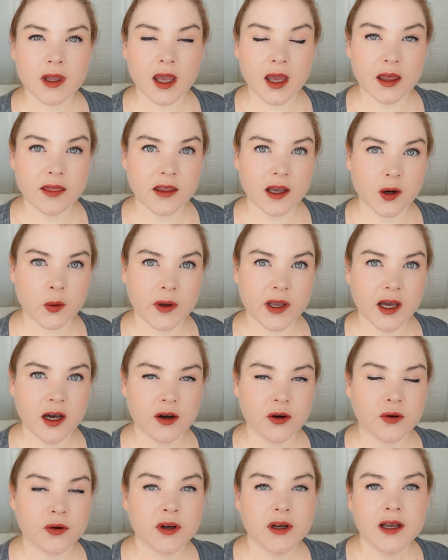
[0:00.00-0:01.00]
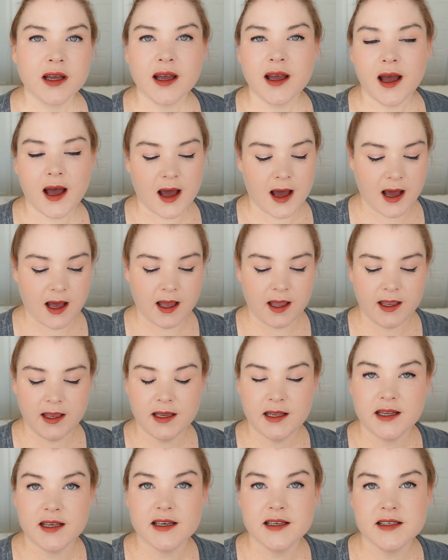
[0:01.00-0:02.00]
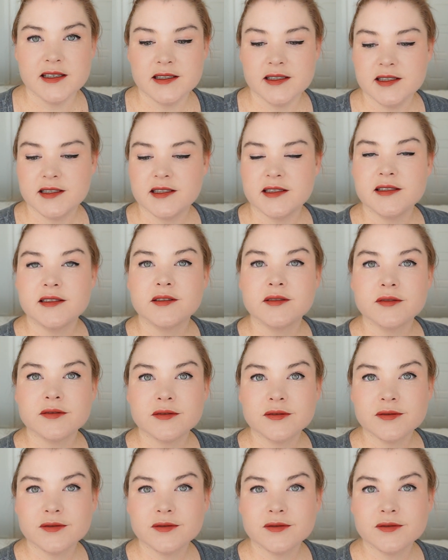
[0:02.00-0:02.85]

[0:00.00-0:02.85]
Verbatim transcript: And there we go. Uh, it is,